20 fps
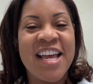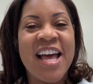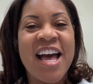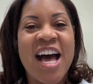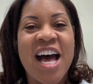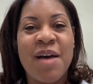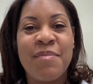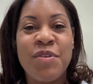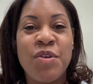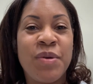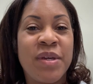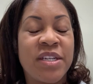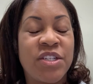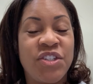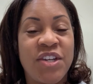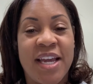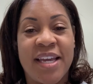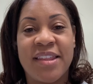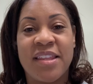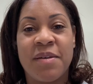You can
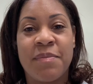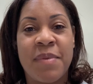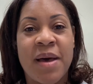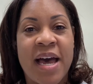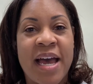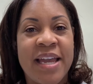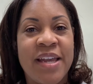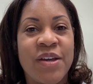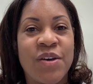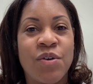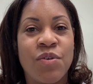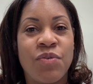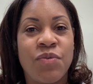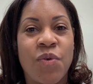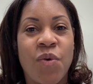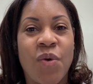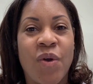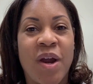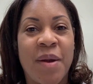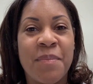check the bio
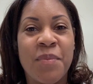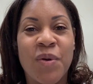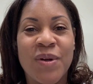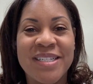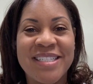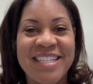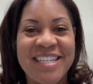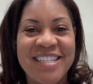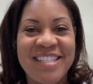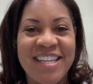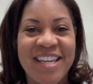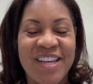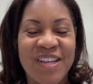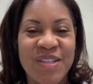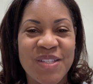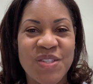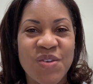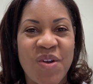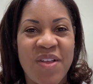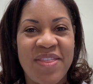for more
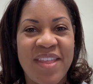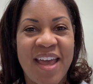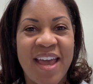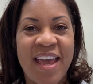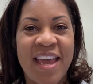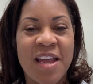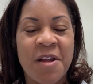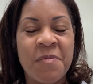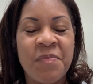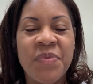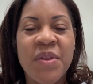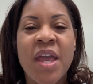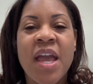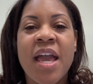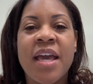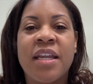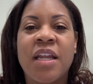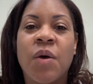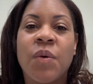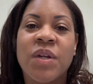details on that.
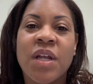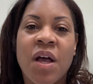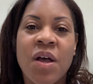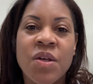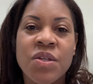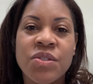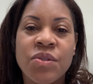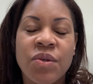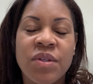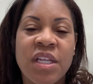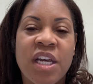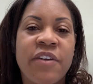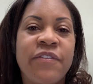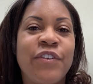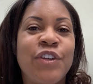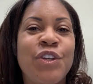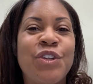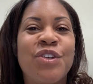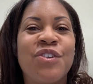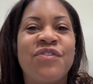And I would also love
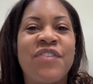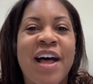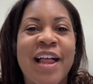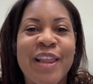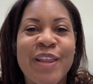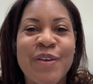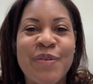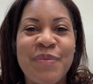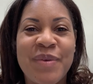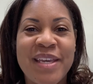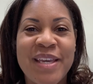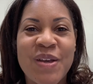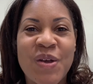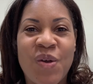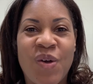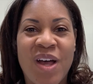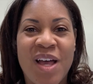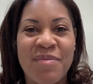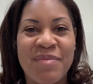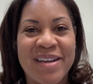for you to follow me
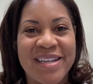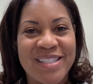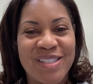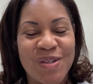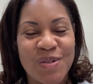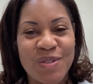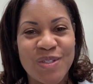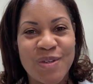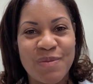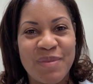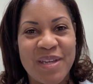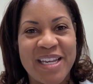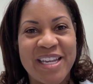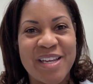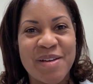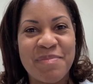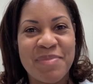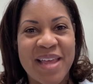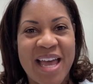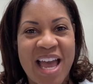on my social
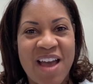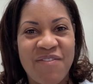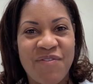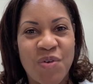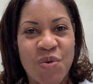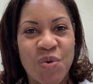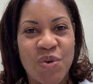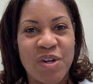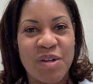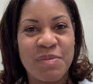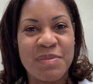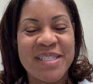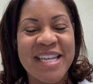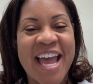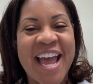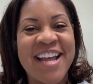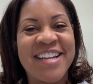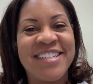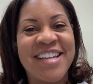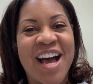media platforms
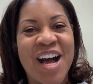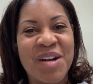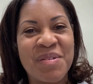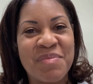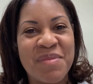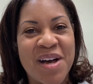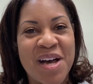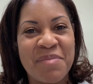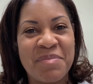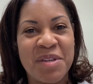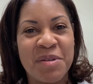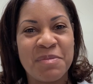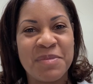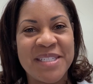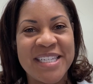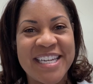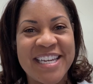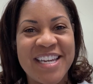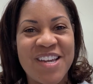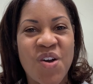at
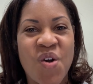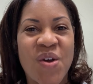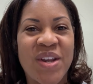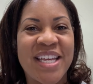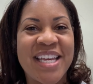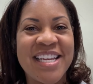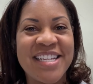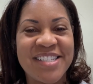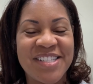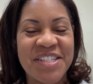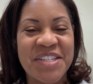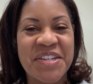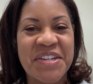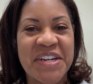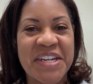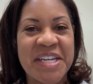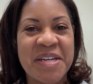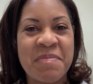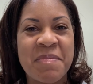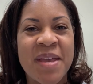DocMomMD on
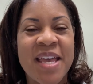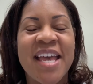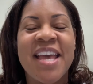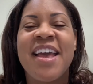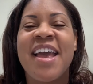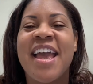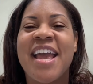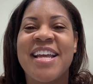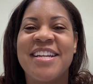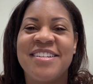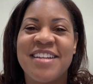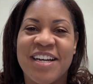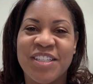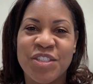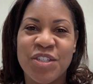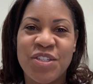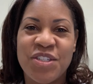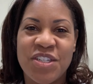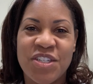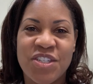Instagram and
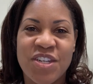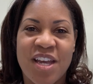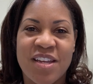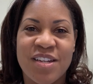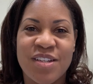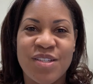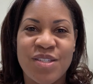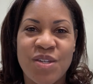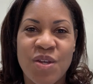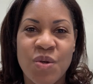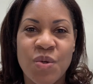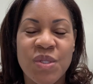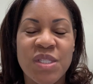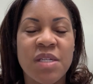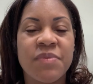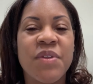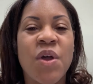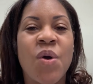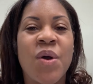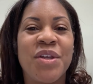Dr. Tashana Stokes
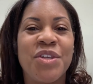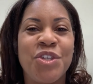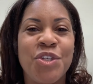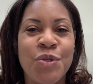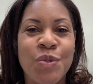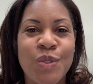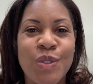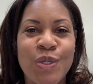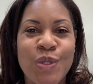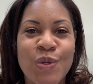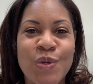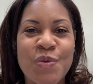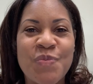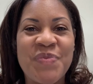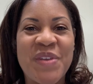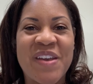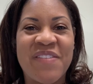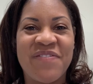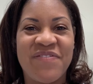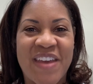on YouTube
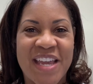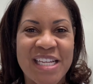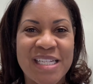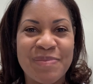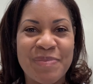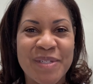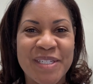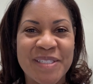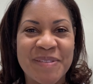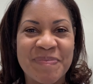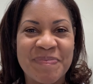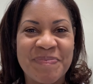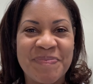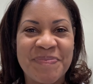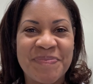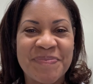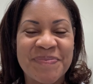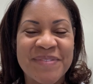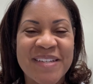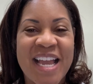and Facebook.
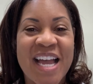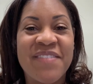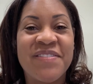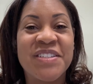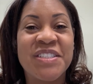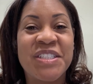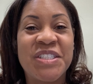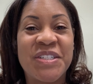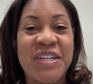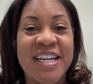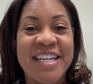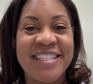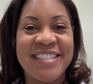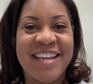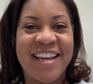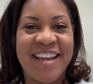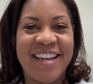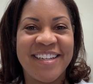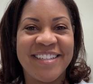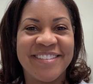Have a great
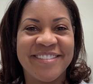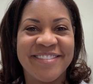day.